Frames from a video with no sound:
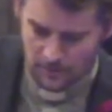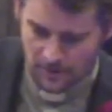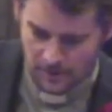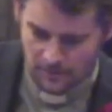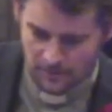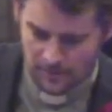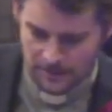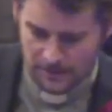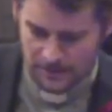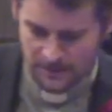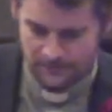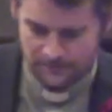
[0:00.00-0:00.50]
might
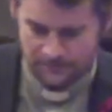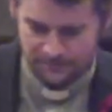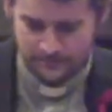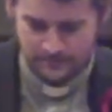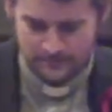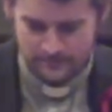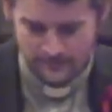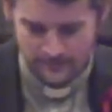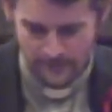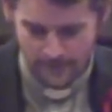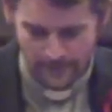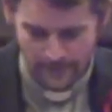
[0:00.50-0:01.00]
be
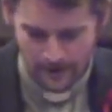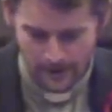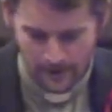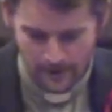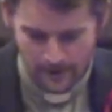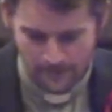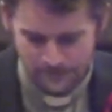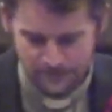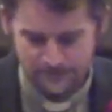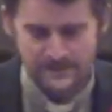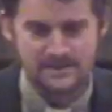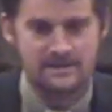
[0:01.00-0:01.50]

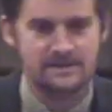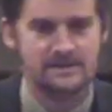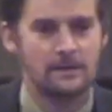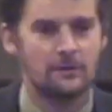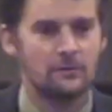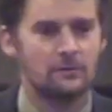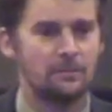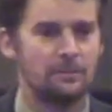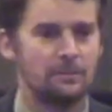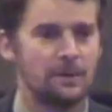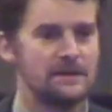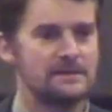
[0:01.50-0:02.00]
um,
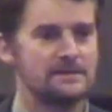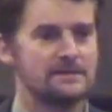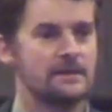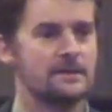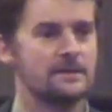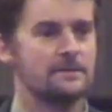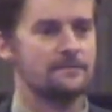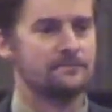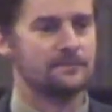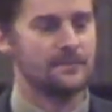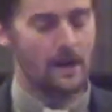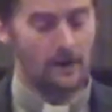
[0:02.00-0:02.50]
self pity.